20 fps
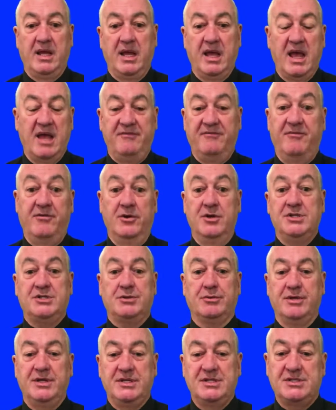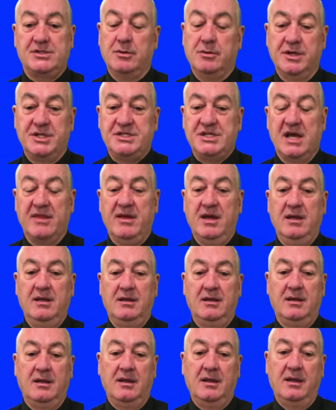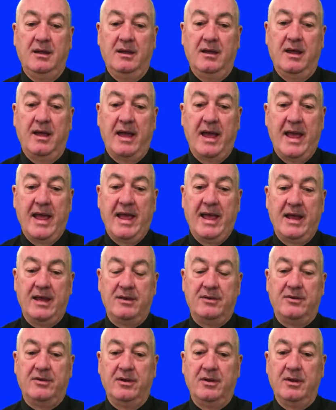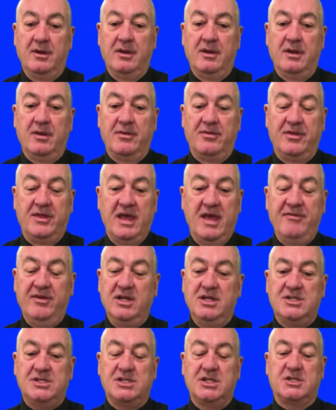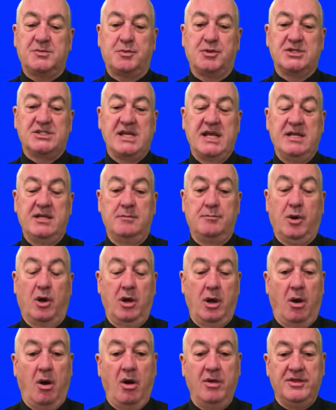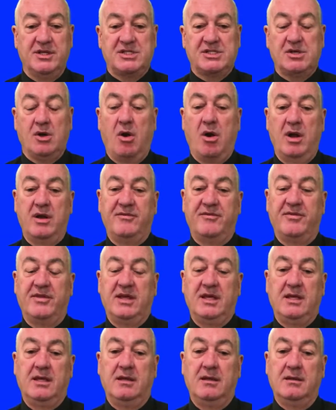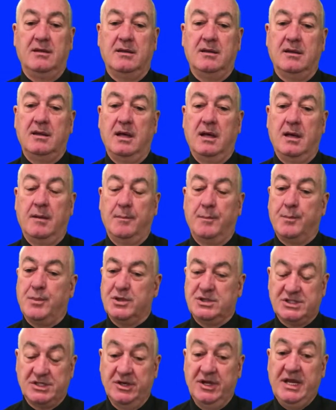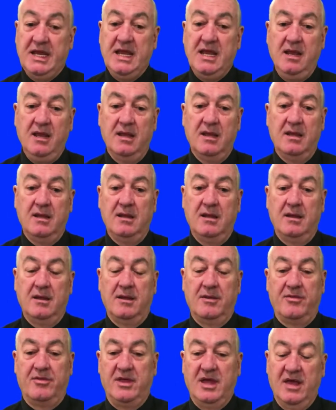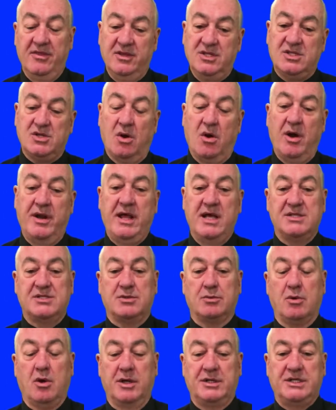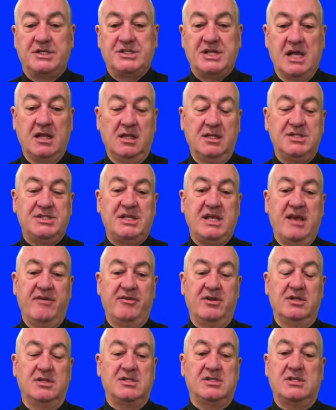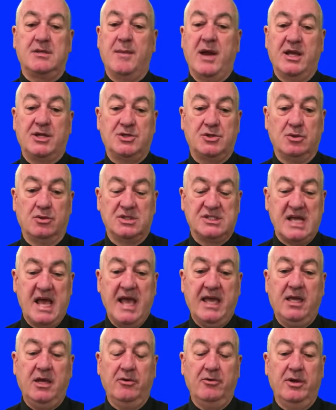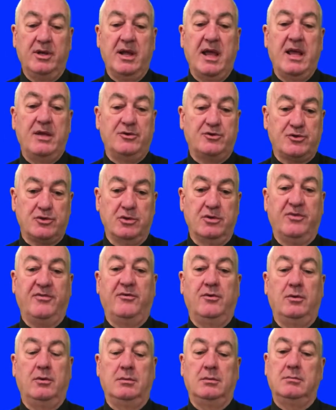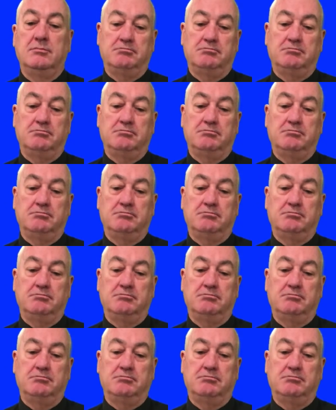adversaries to each other, and the evidence that's presented by either side of the proceeding, the other side has the right to challenge the evidence to make sure it's accurate and truthful.